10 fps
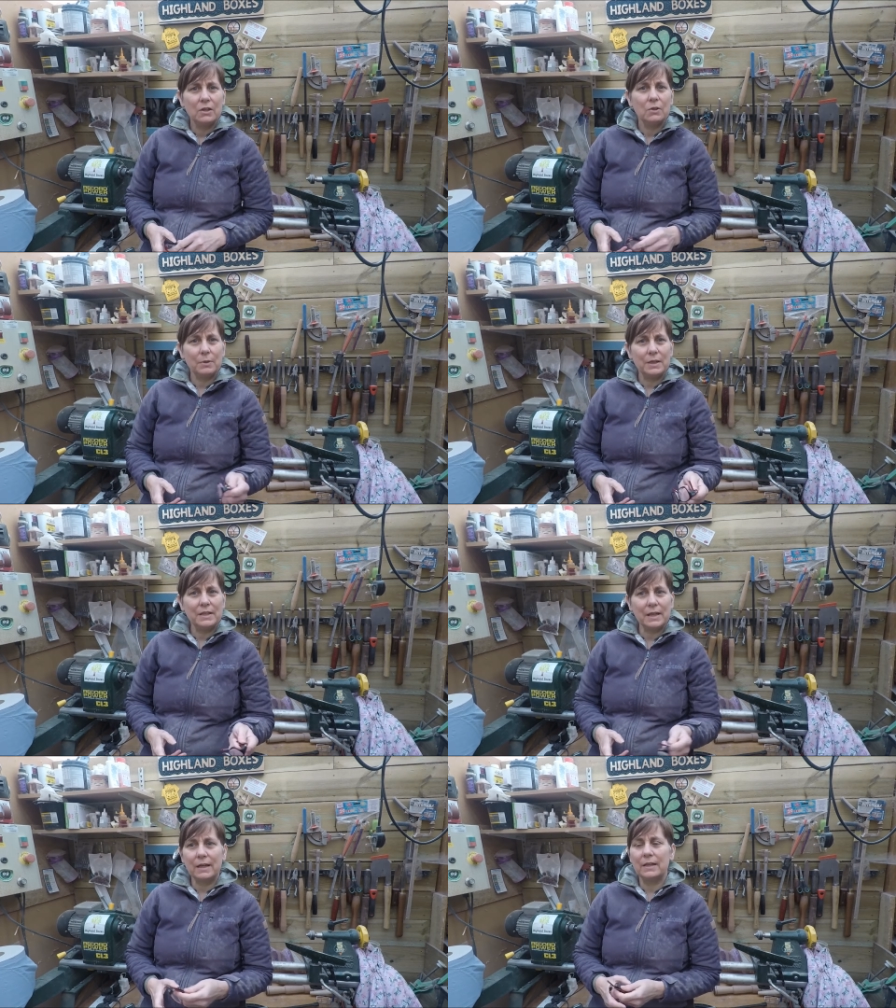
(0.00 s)

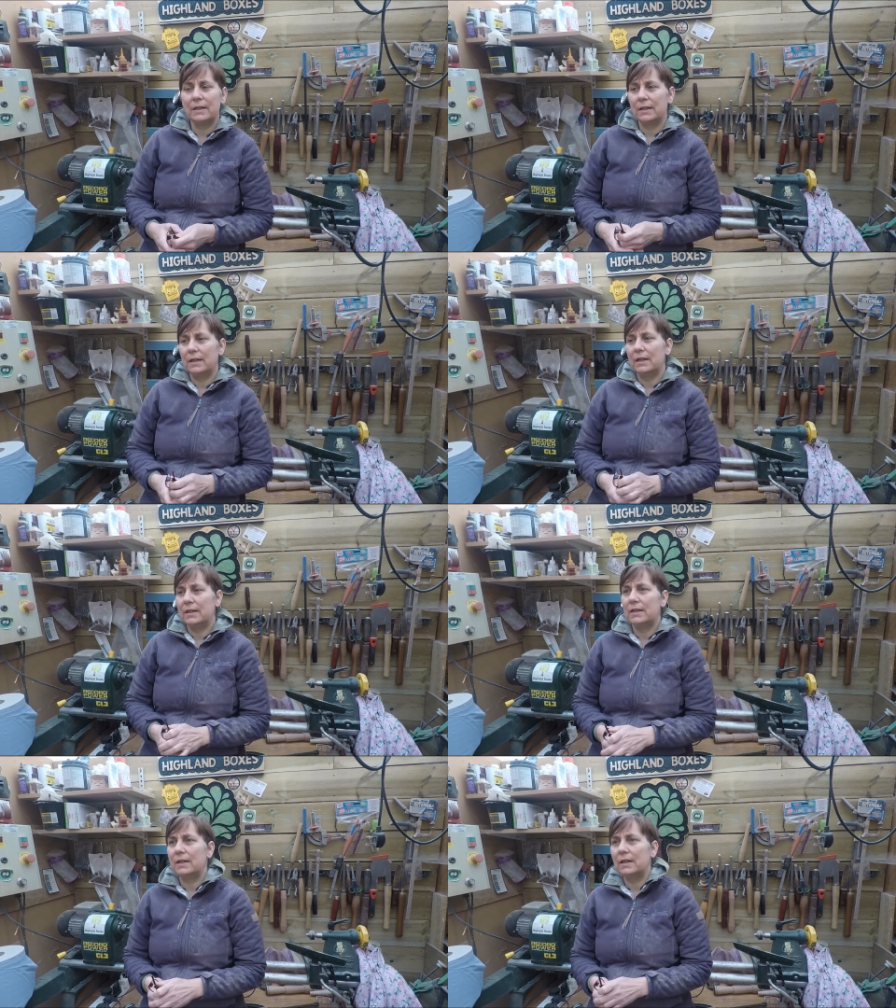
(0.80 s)
22nd I think it is
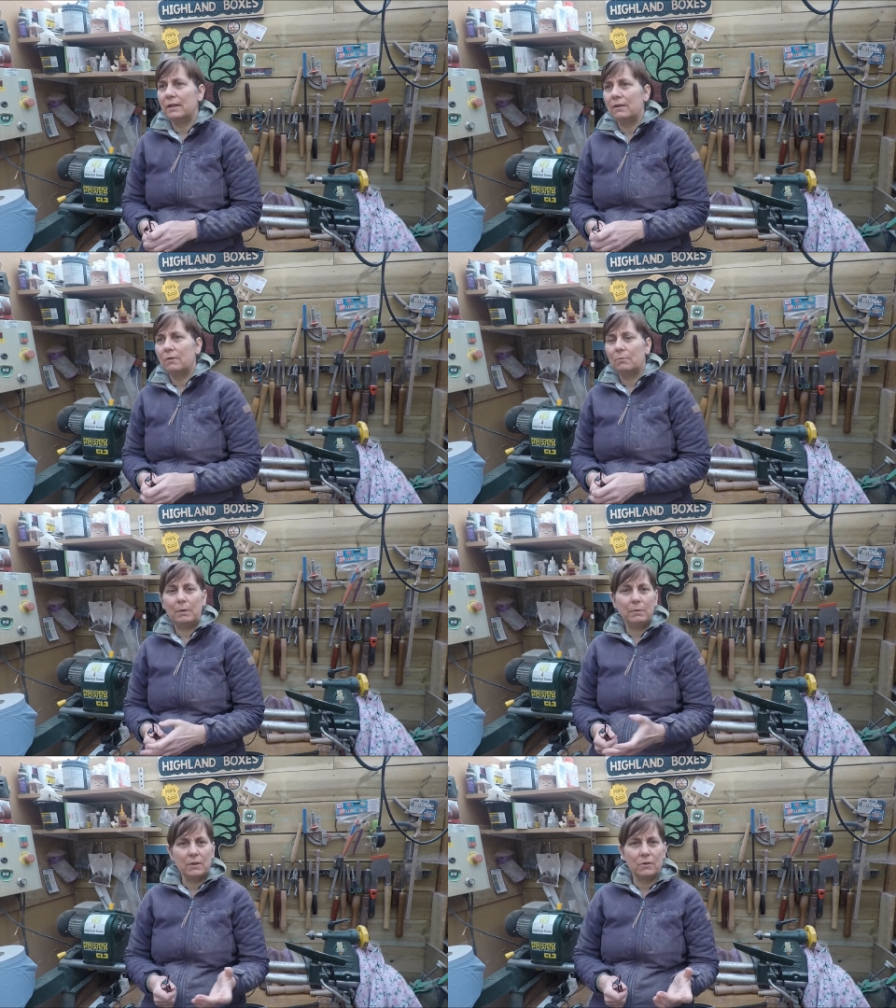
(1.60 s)
today, or
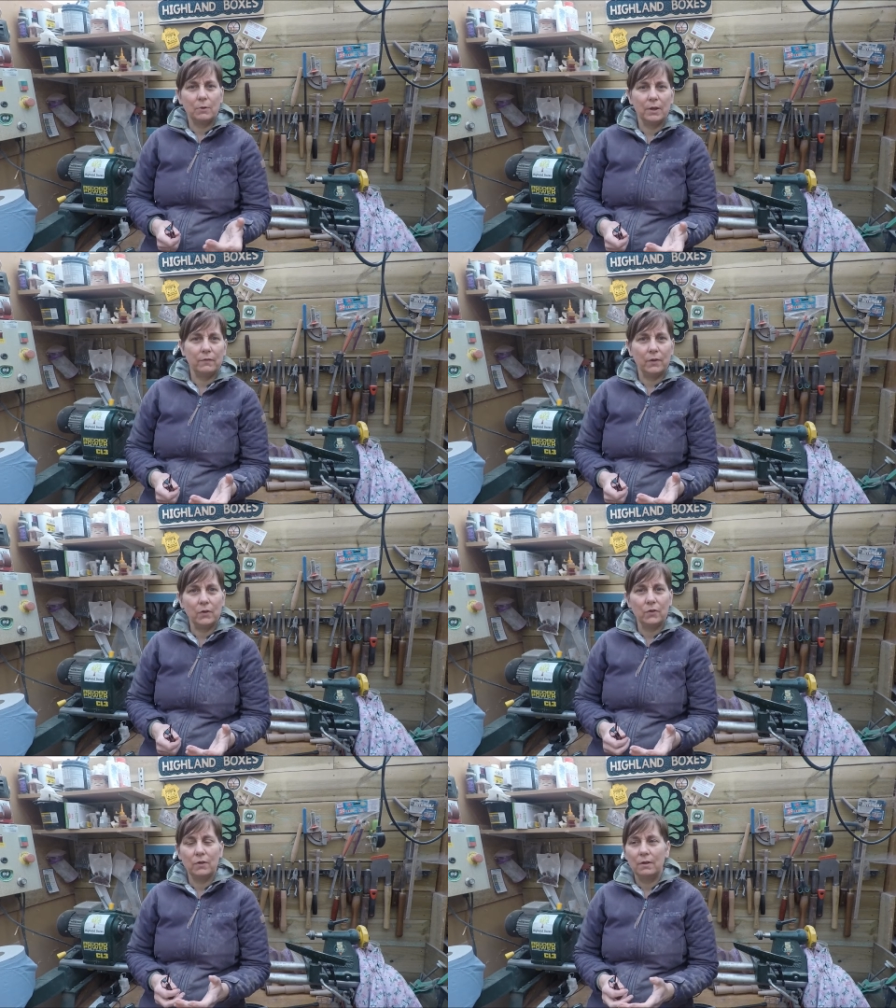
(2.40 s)
maybe it's the
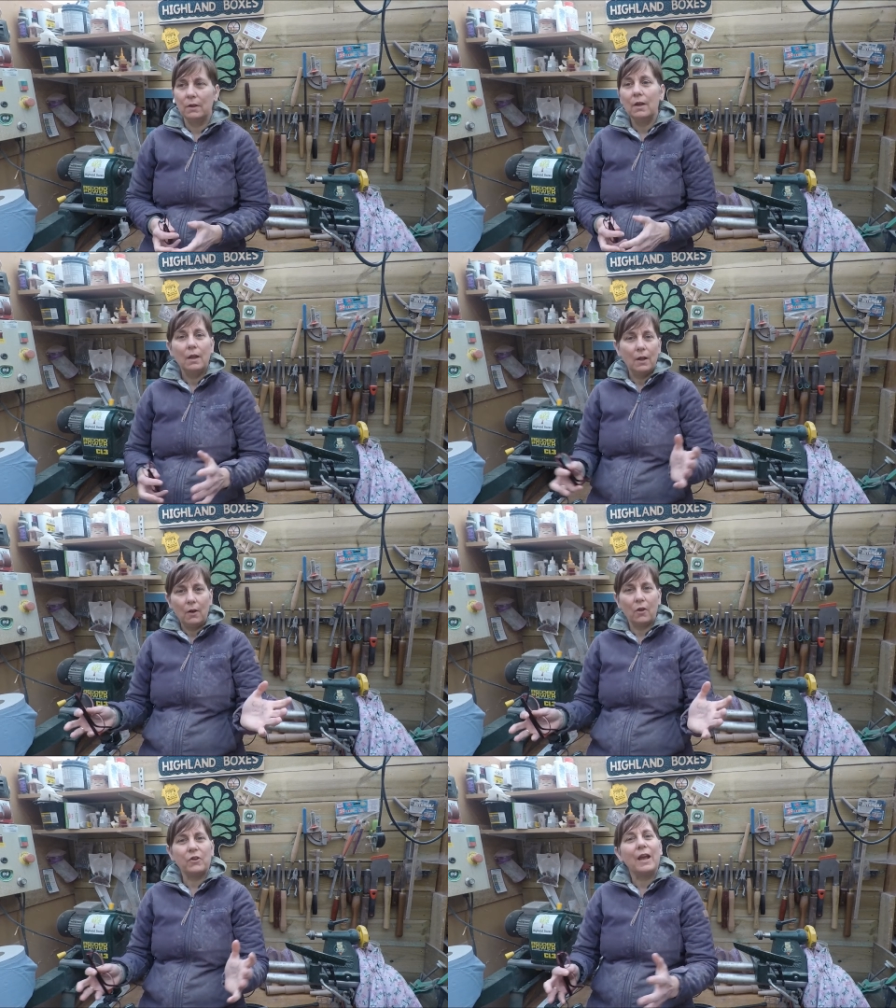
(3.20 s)
21st.
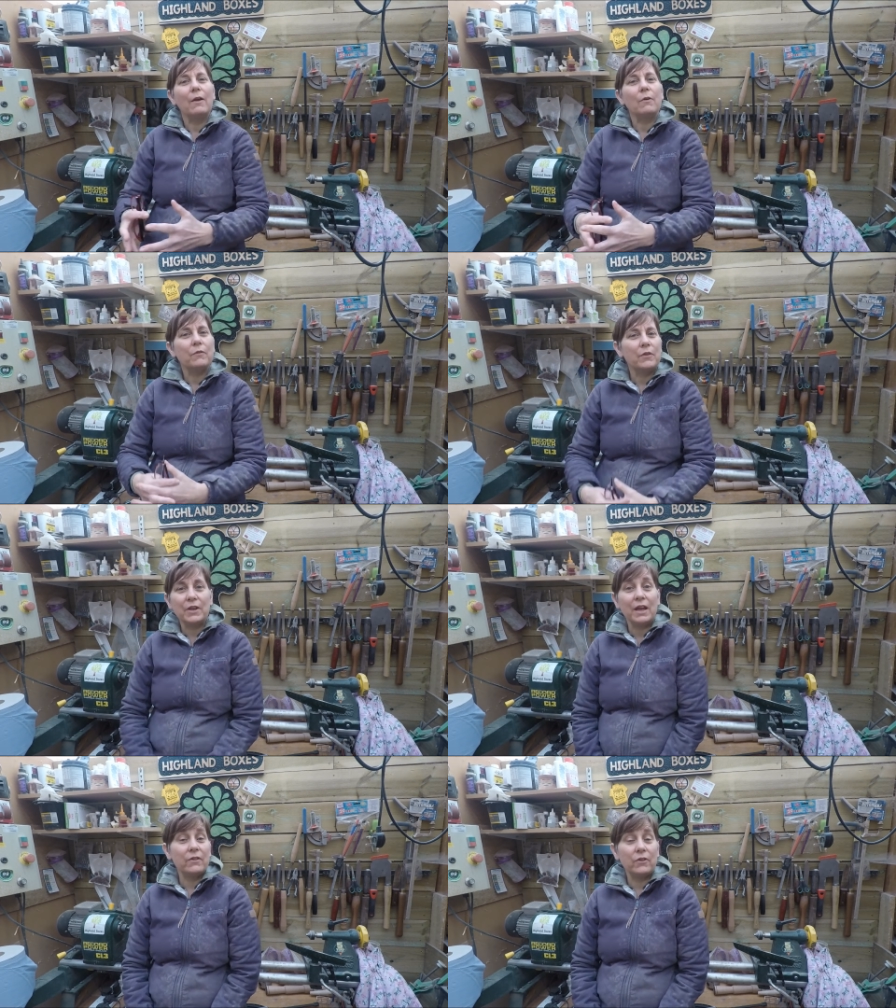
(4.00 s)
Lost count of the
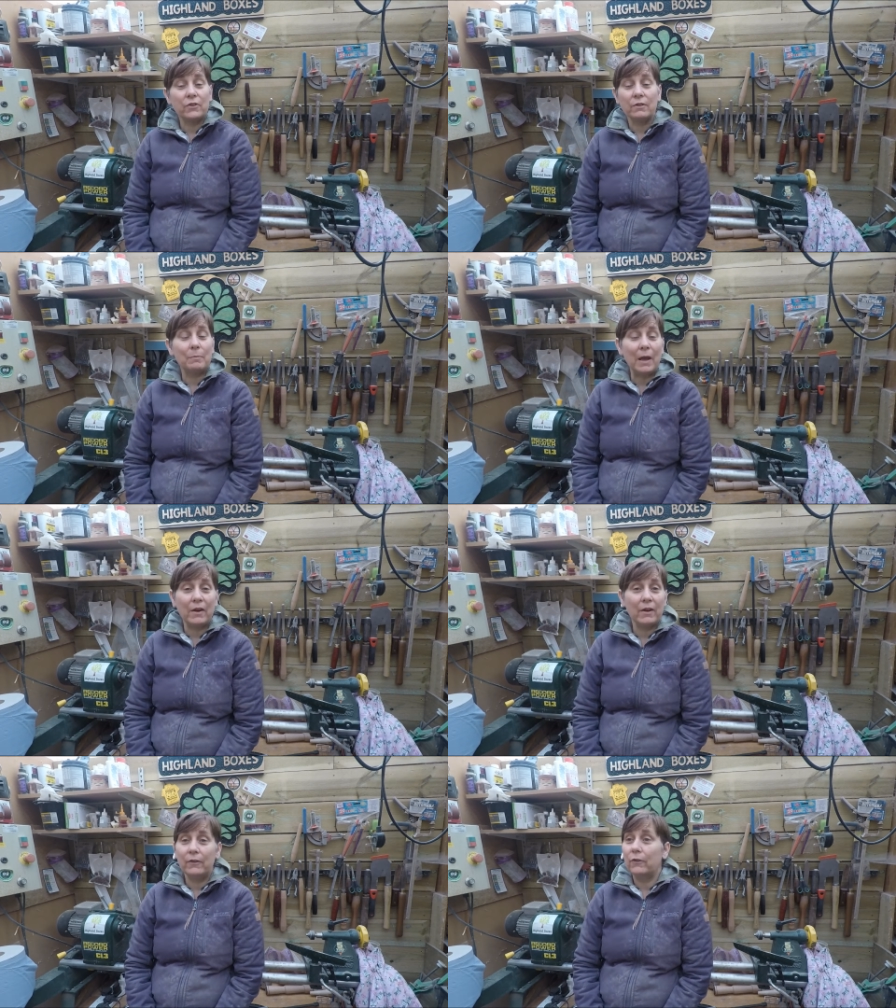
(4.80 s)
date, does it
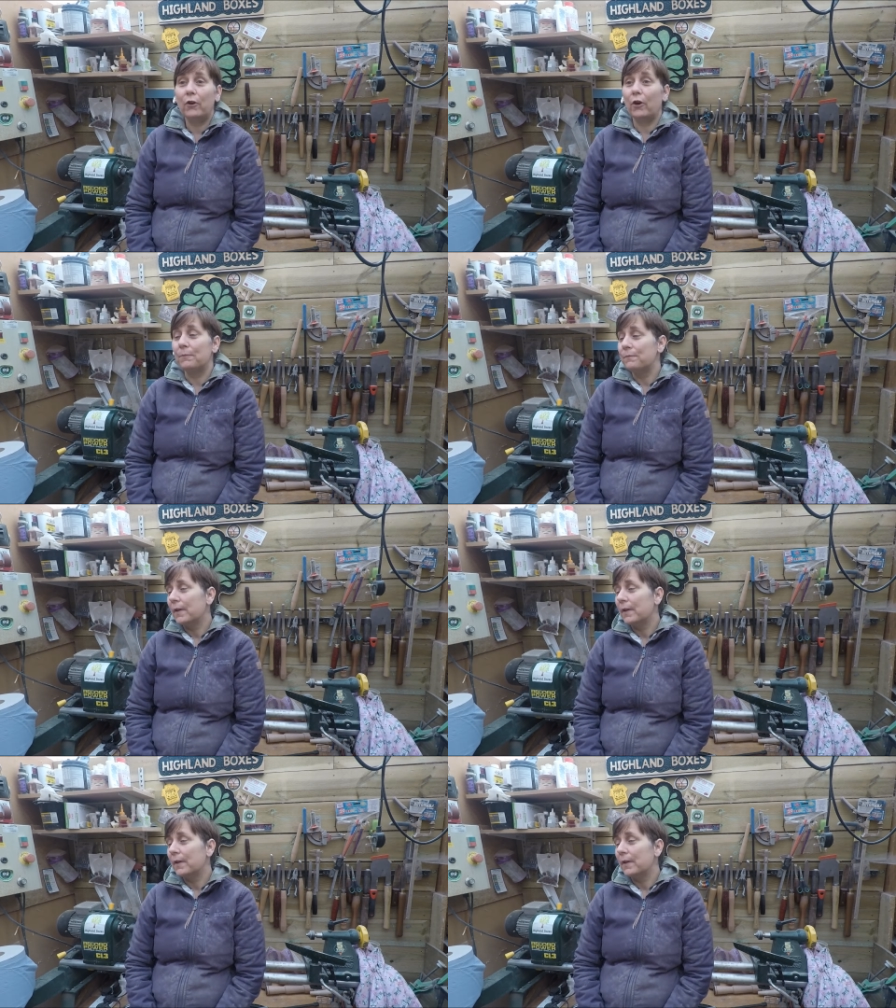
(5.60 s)
matter? No.